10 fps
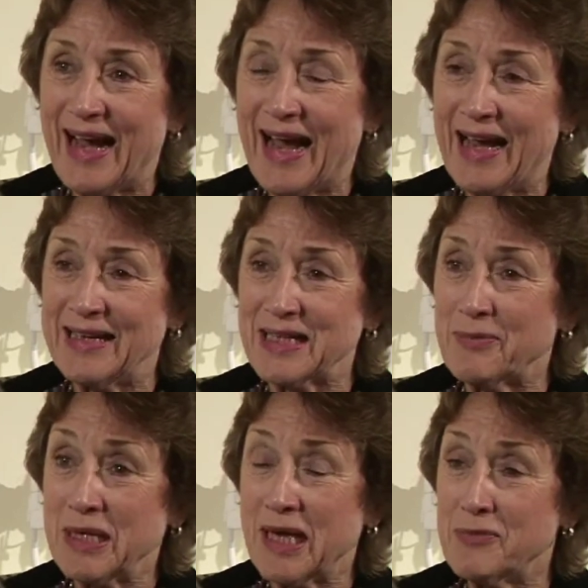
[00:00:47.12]
and I
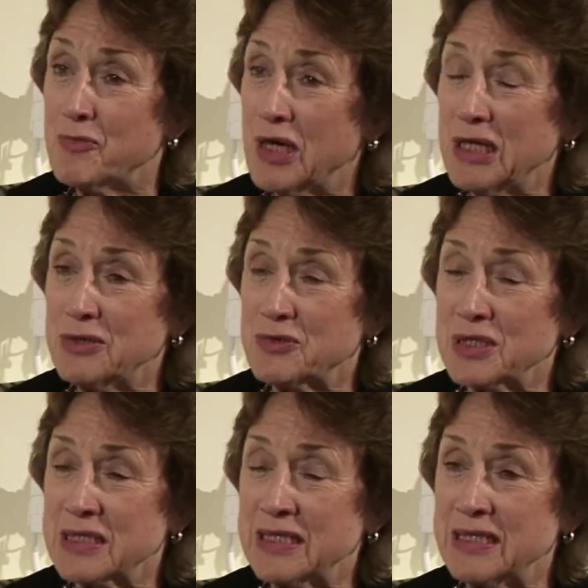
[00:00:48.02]
became really
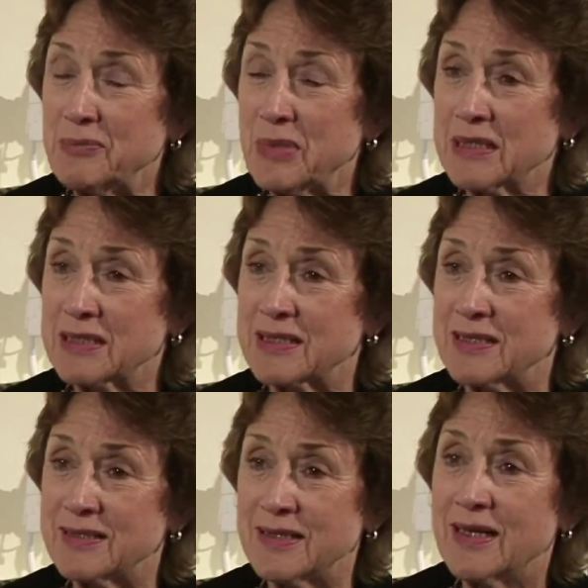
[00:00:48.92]
interested in
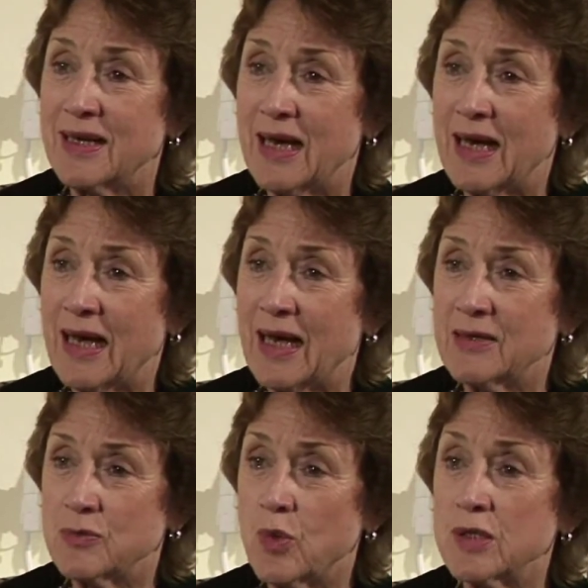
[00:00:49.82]
medicine
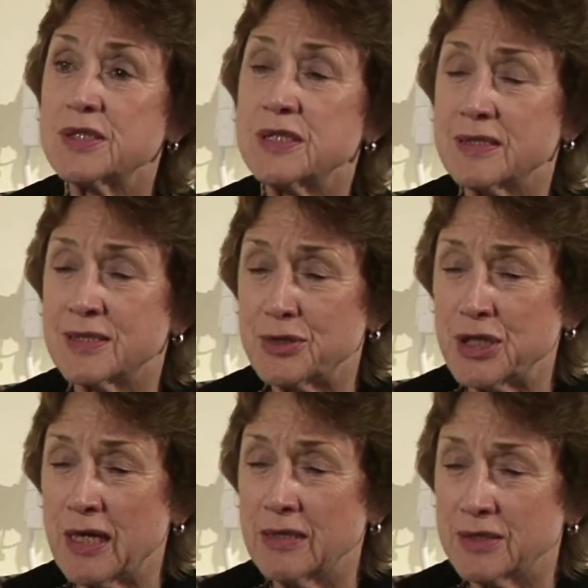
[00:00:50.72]
and wanted to
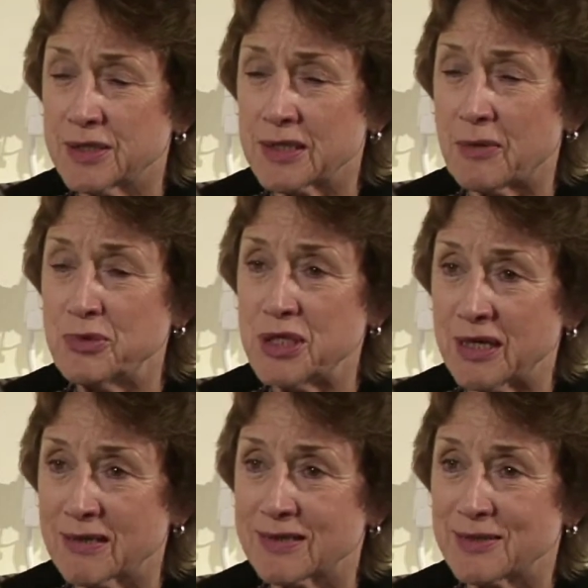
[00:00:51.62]
change
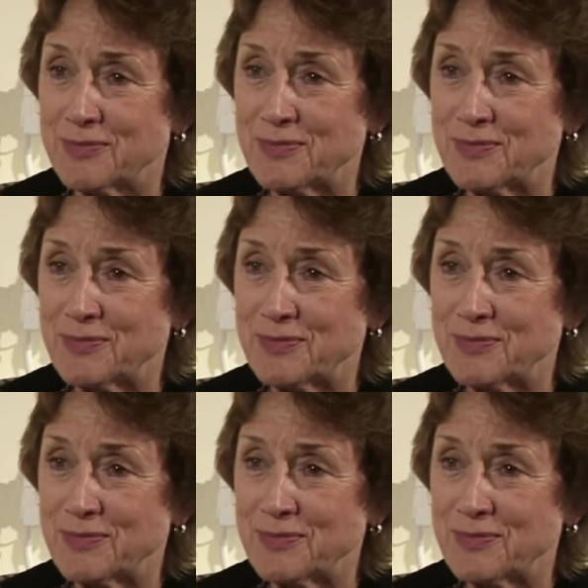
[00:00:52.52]
subjects.